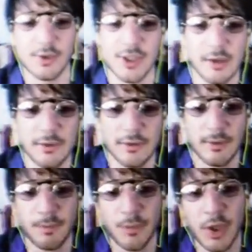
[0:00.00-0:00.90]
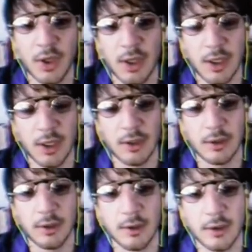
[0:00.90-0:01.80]
yourself
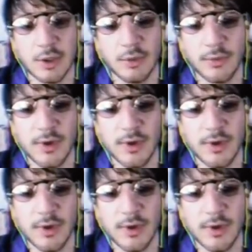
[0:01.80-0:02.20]
uh, and your